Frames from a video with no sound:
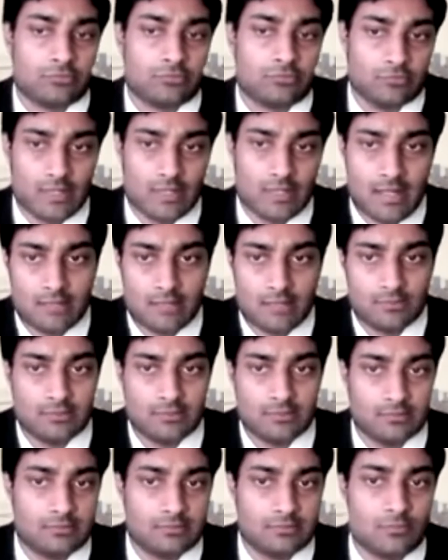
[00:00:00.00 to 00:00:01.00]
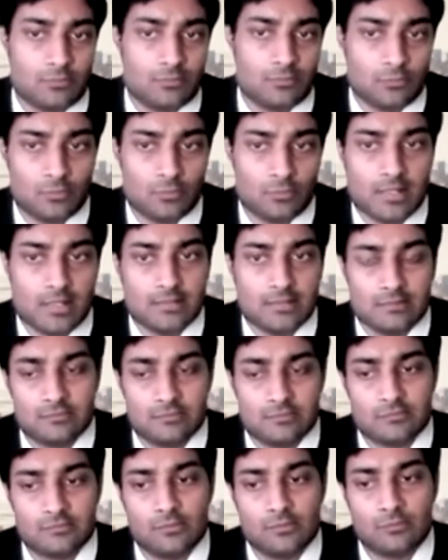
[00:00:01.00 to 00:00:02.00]
the higher return varieties.
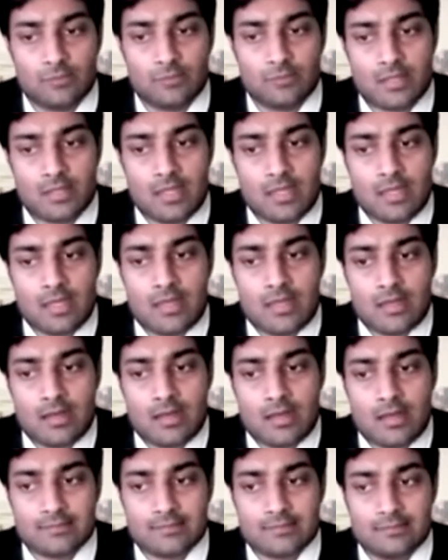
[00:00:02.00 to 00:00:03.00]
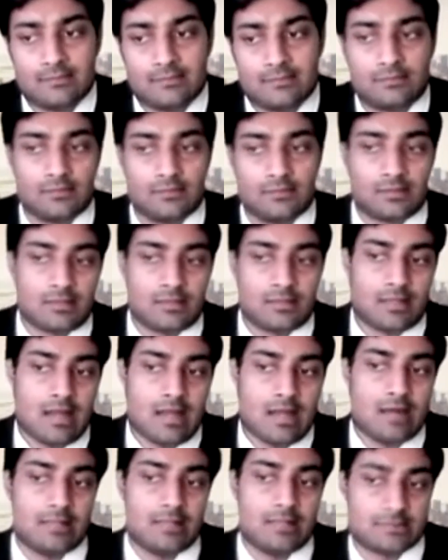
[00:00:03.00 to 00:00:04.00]
So I think
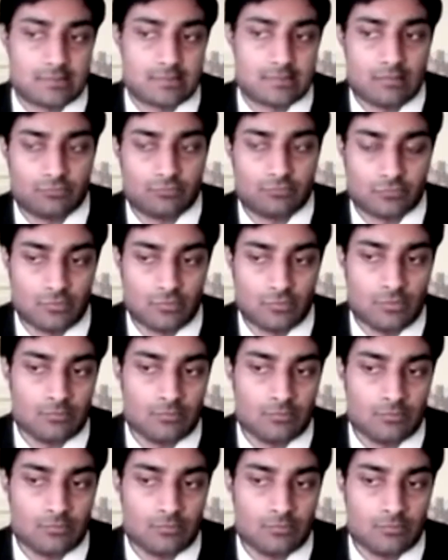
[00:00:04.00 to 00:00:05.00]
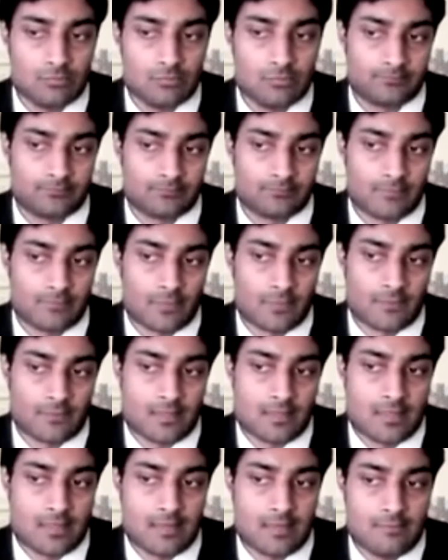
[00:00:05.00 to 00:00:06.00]
our edge comes from
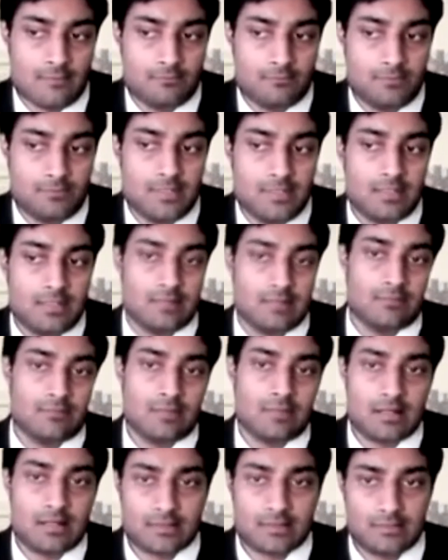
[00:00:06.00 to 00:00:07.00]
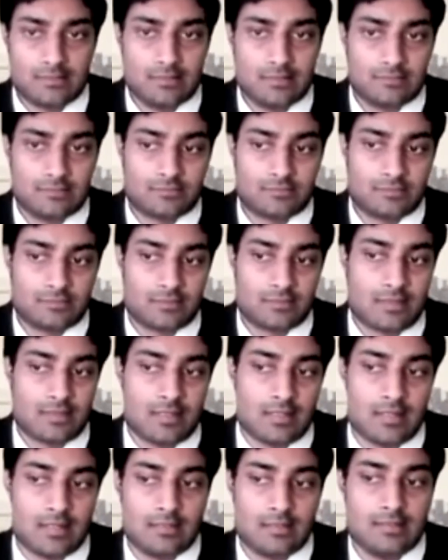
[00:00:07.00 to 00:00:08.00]
being in a market that's,
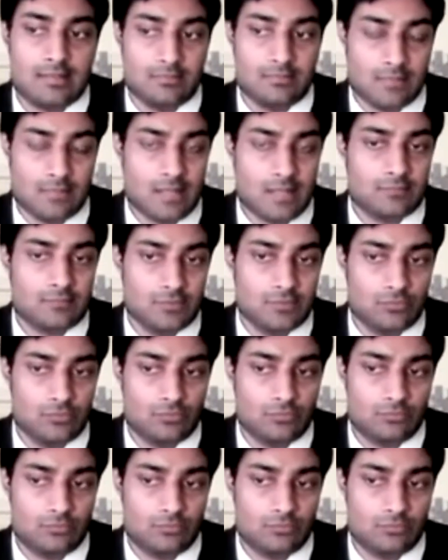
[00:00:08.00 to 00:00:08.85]
in my view,